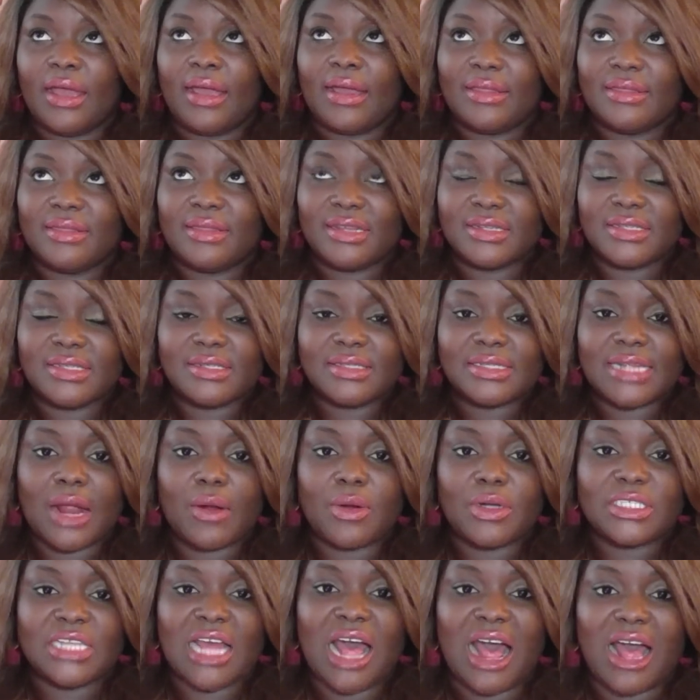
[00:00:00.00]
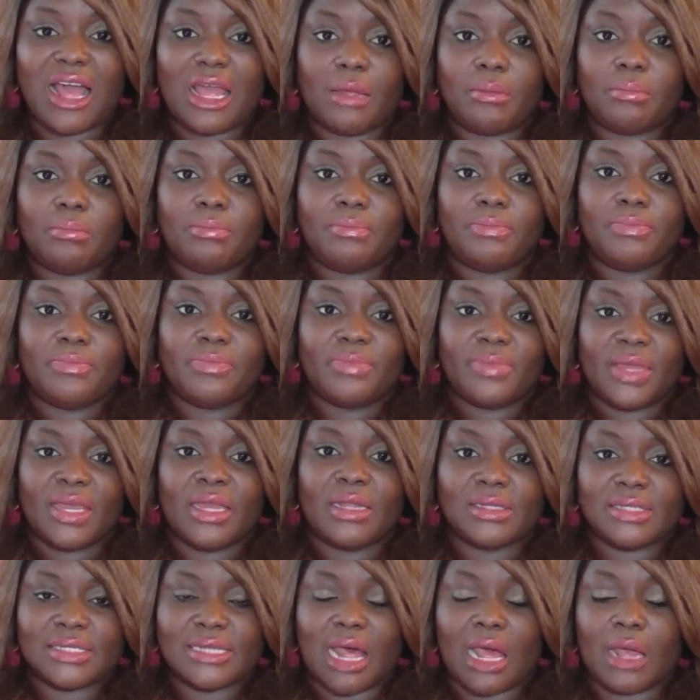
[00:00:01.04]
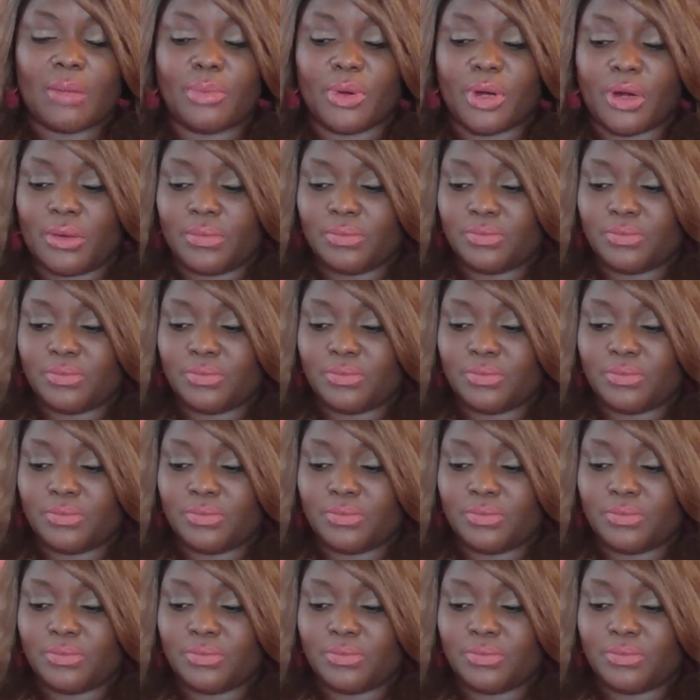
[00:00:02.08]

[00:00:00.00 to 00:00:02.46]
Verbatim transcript: This is our time in cyber.